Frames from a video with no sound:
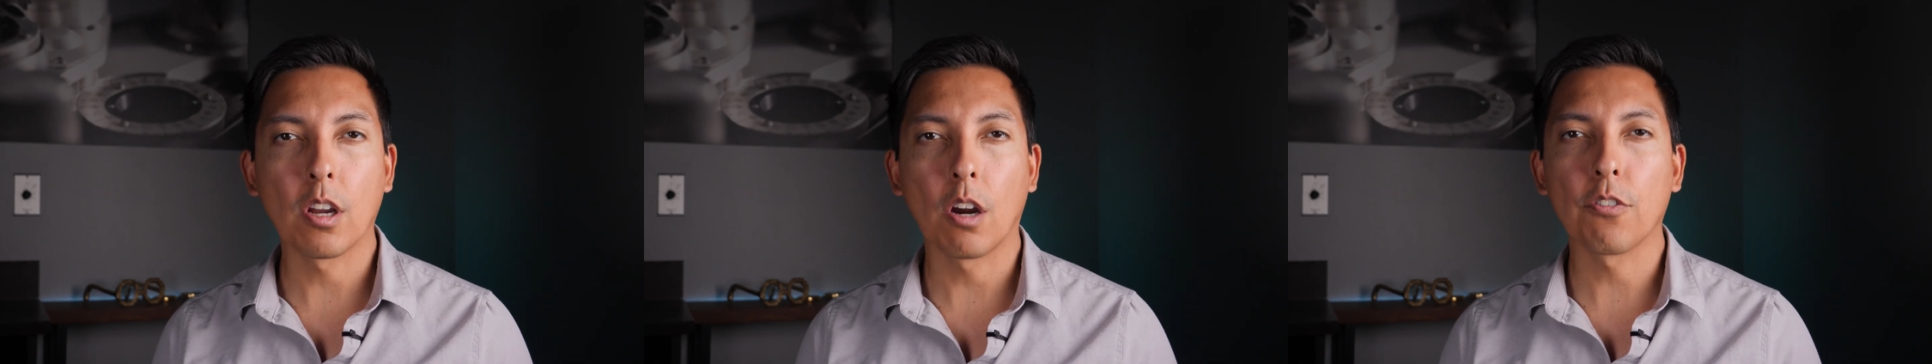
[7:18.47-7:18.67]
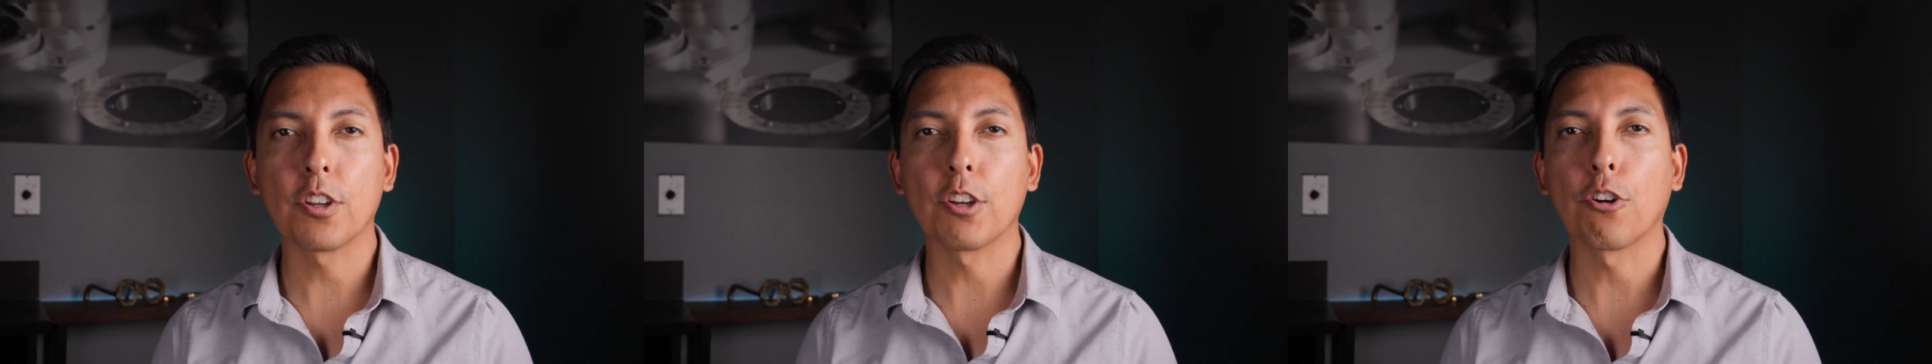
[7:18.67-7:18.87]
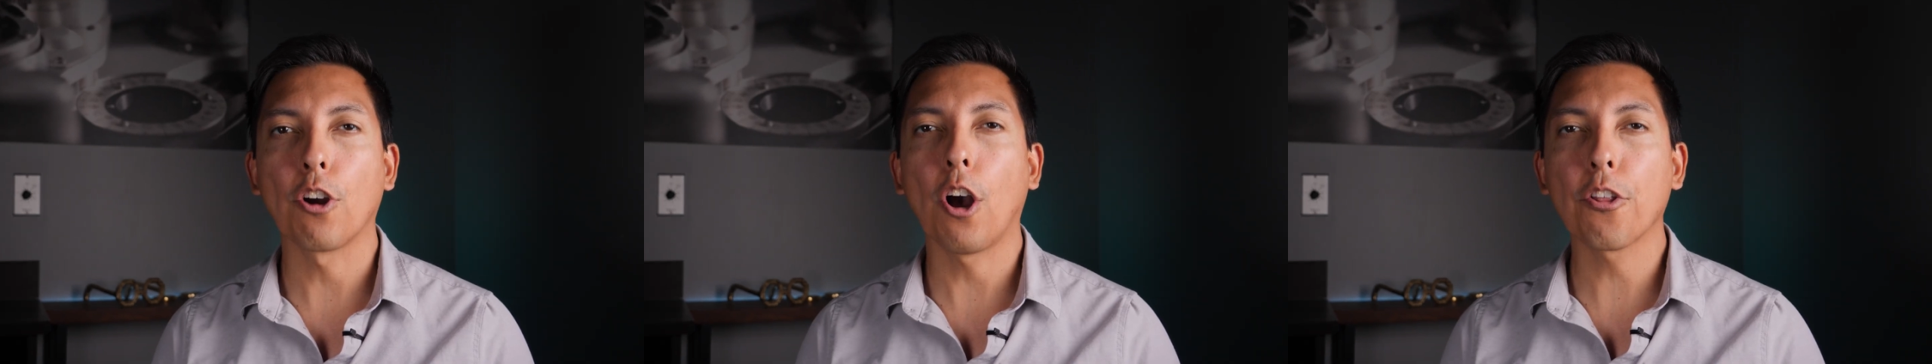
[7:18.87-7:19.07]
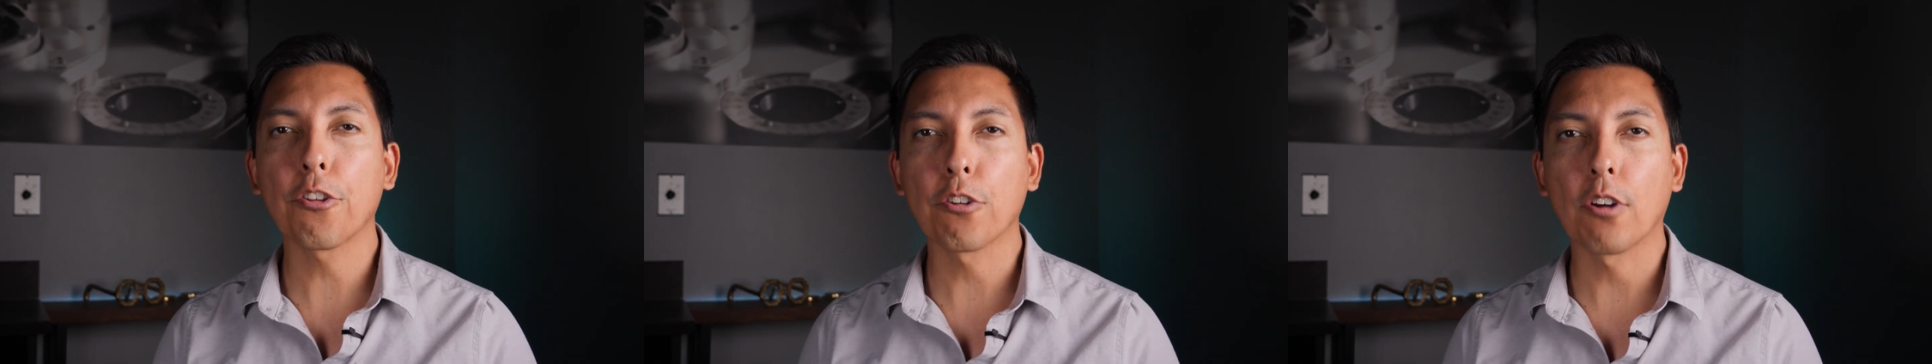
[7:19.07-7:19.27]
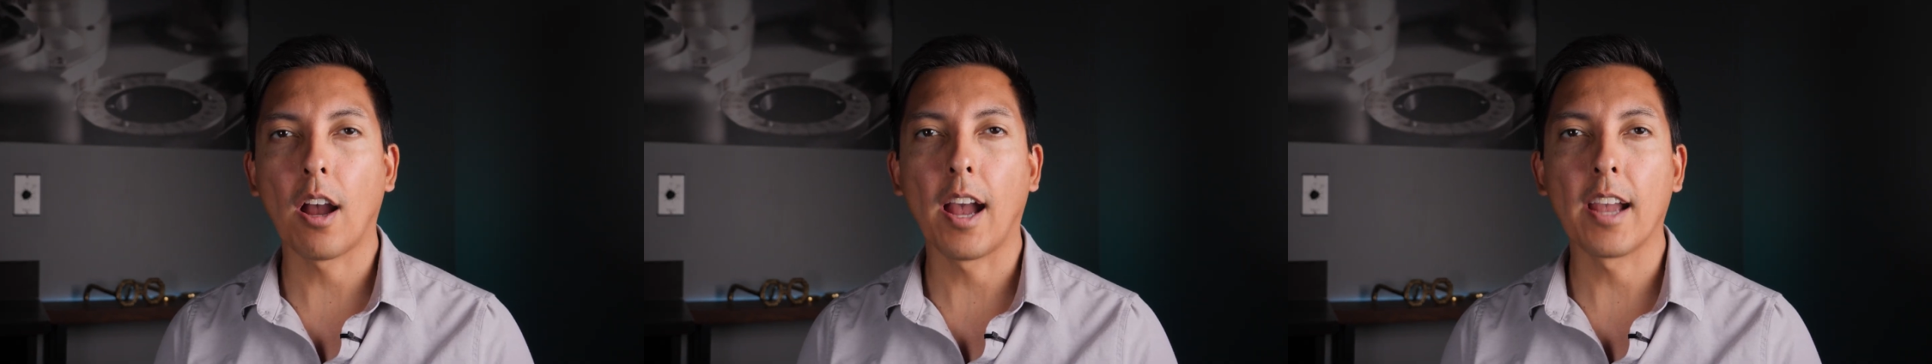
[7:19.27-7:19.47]
cover your
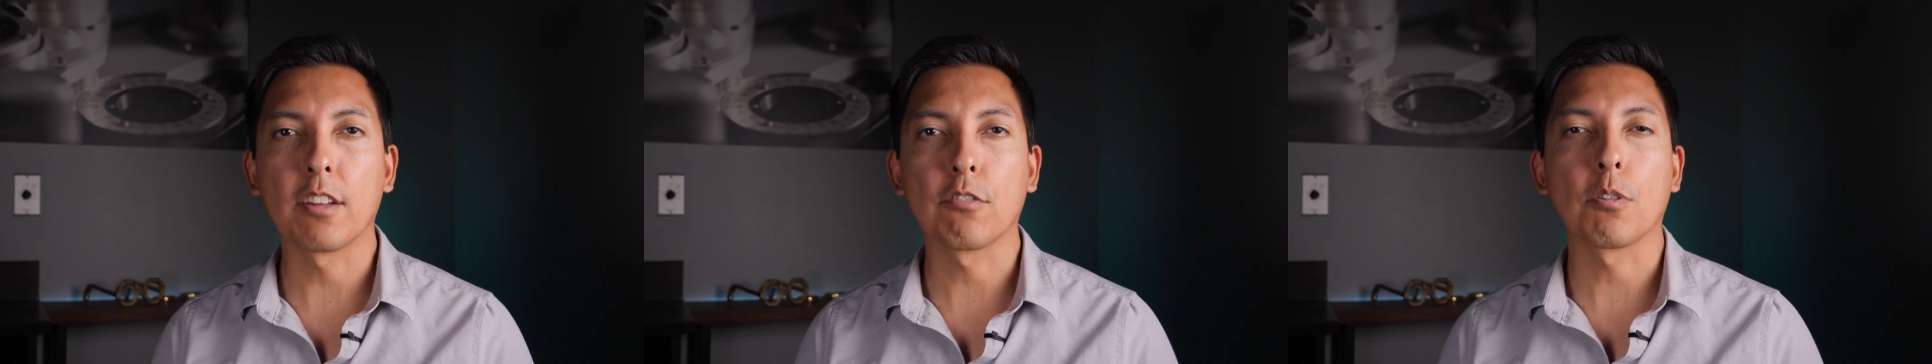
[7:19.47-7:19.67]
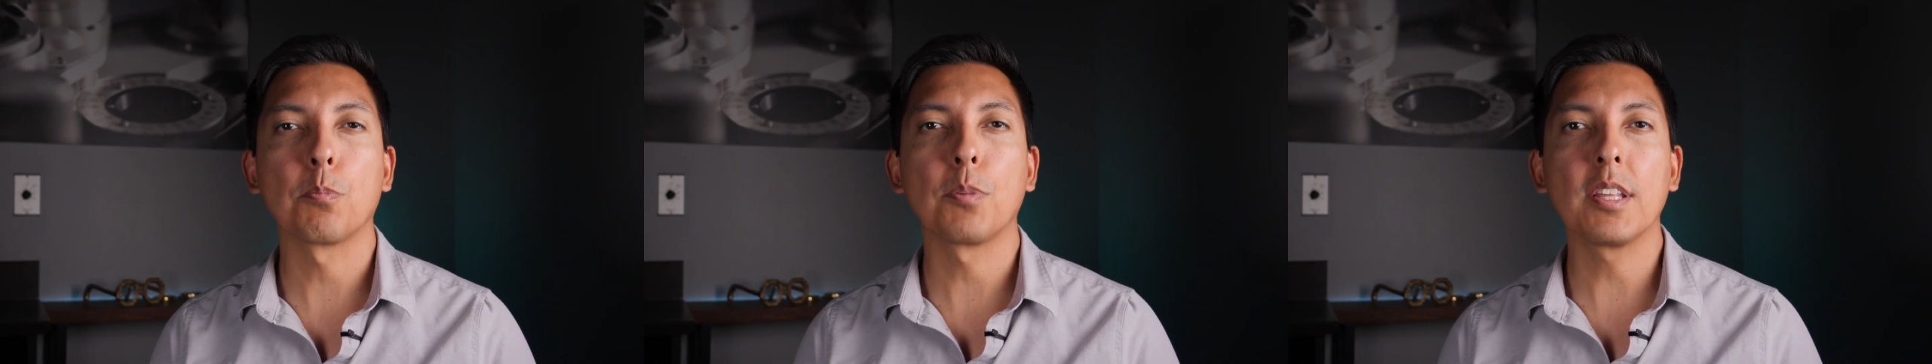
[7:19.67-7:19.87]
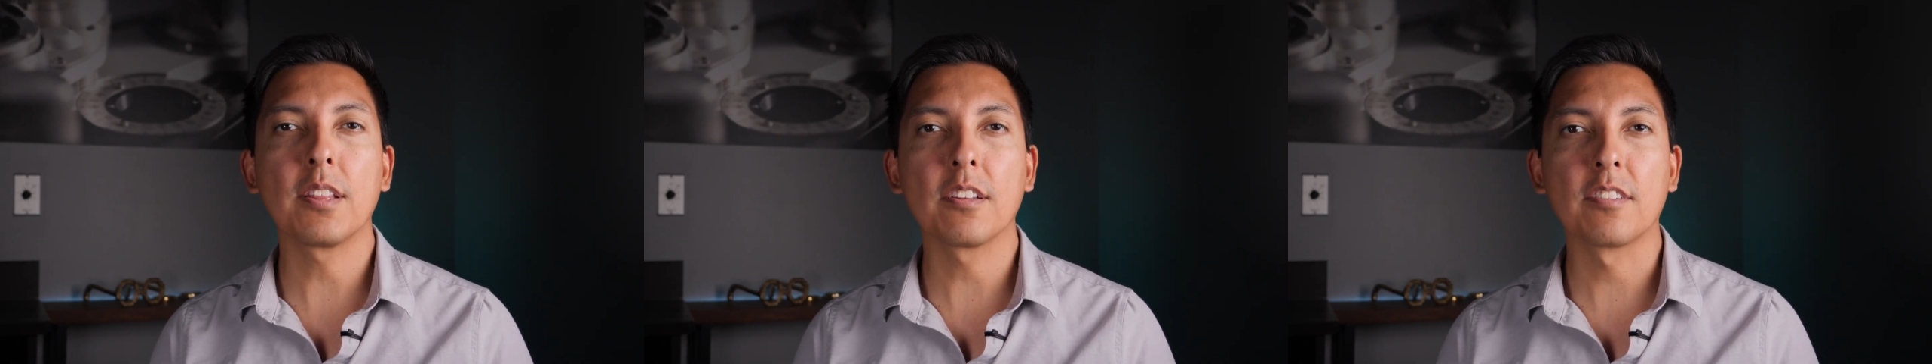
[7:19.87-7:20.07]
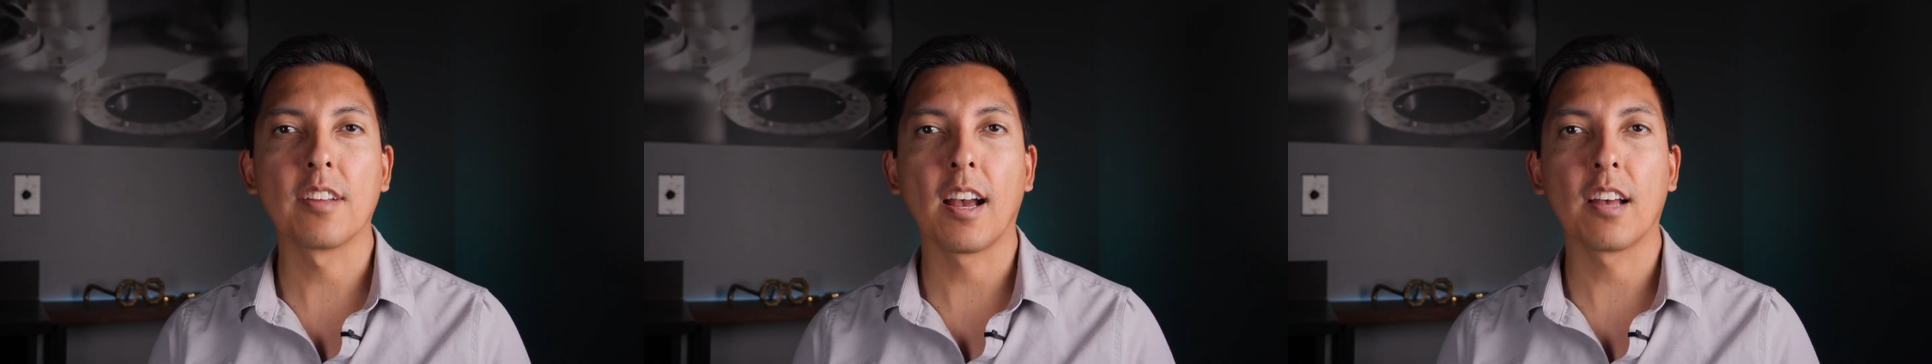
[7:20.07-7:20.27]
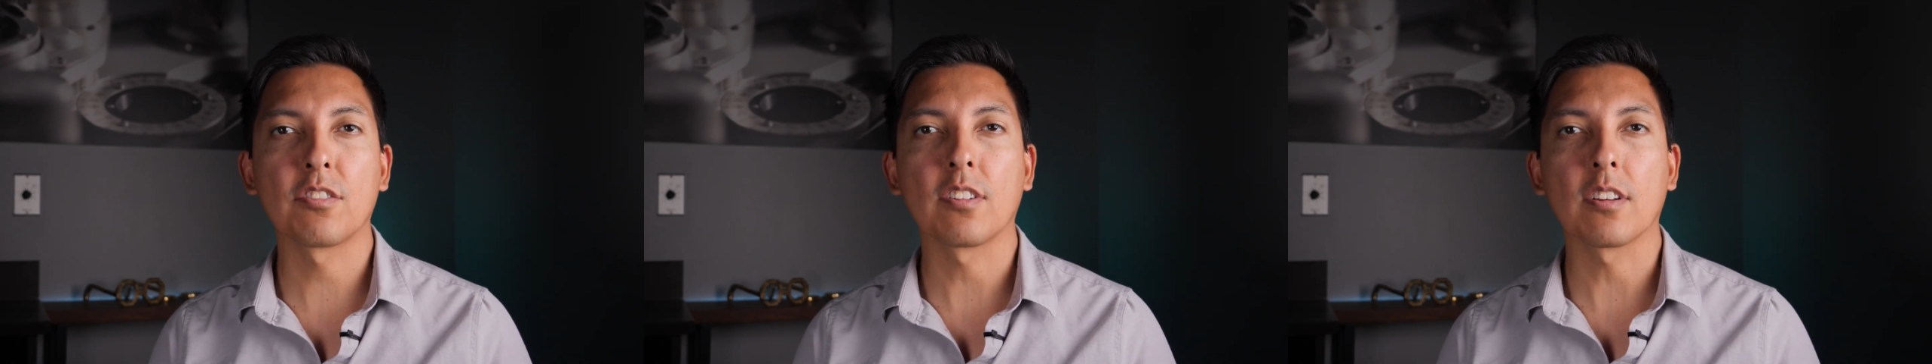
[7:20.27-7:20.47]
other eye and repeat the
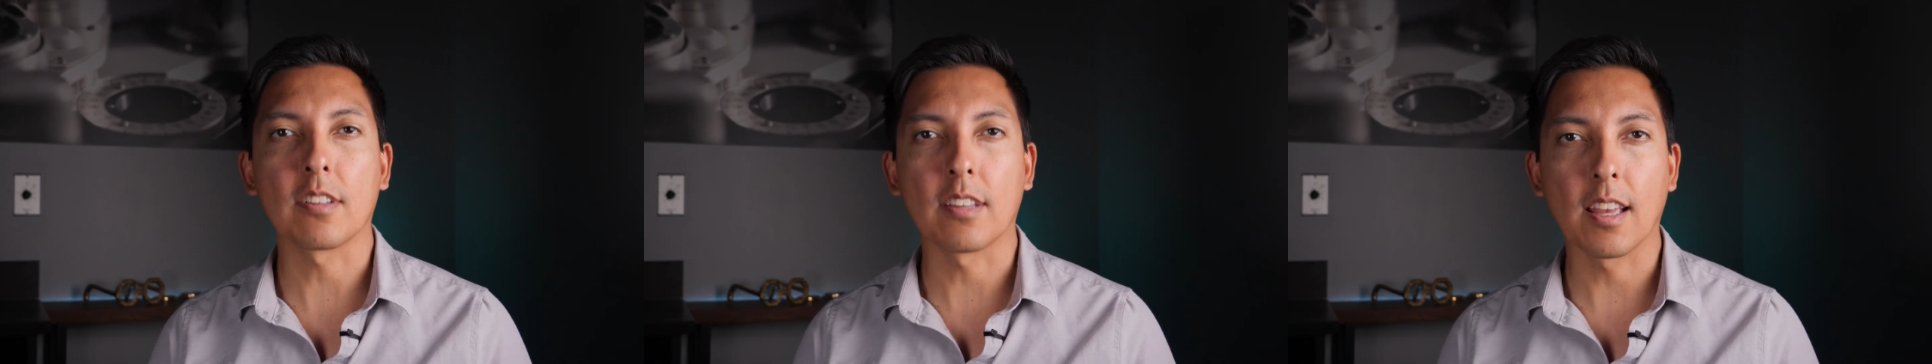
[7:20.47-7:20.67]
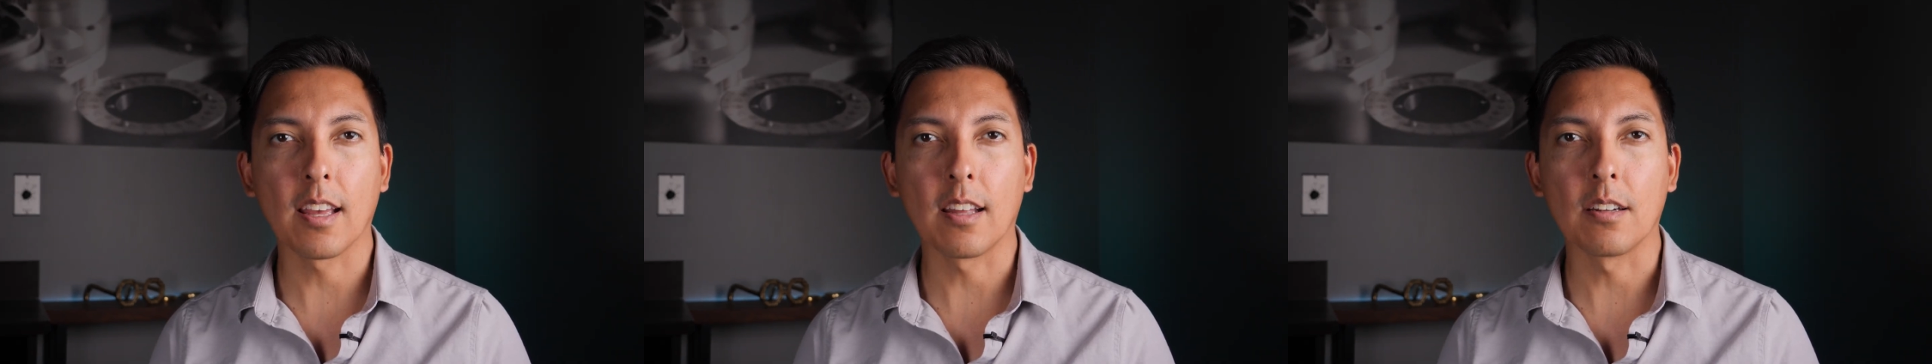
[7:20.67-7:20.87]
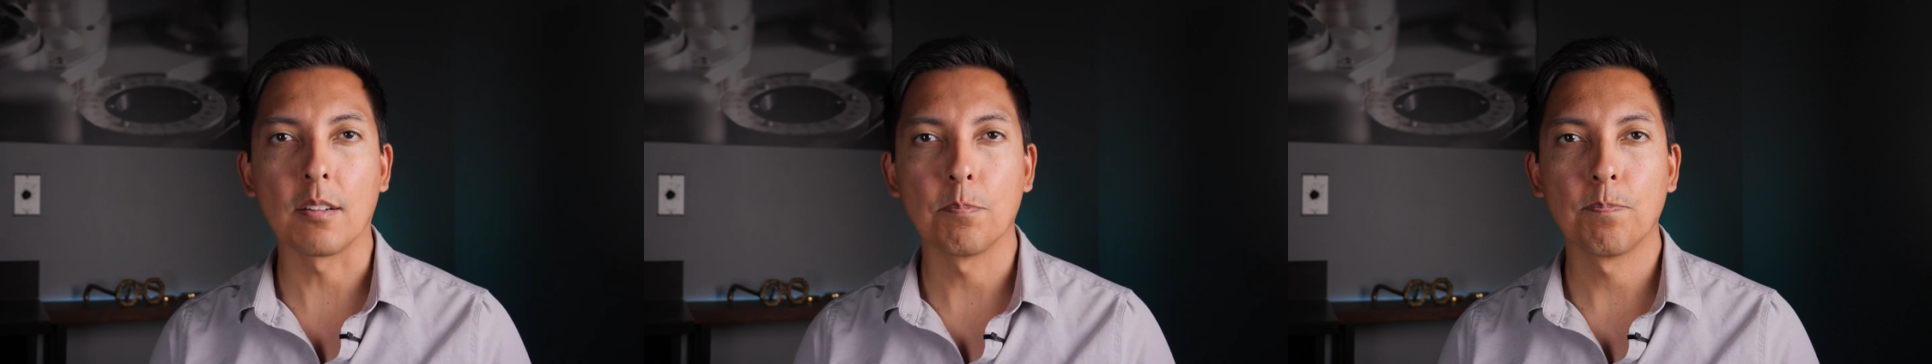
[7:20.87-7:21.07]
test again.